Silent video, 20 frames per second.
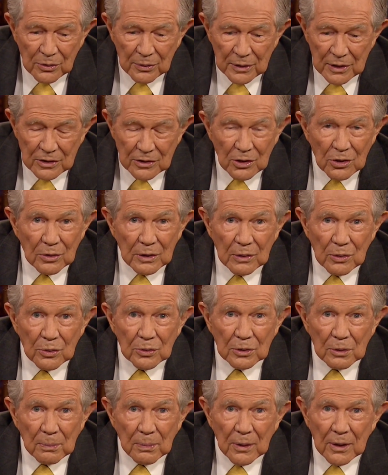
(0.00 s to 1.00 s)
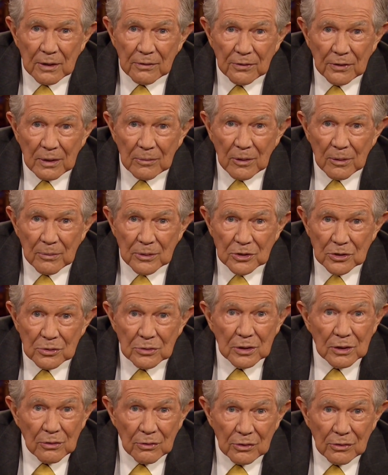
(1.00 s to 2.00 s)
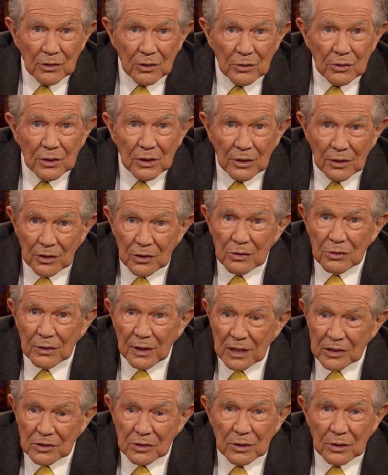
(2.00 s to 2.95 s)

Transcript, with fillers: When he's old, he won't depart from it. But you didn't, you didn't do that.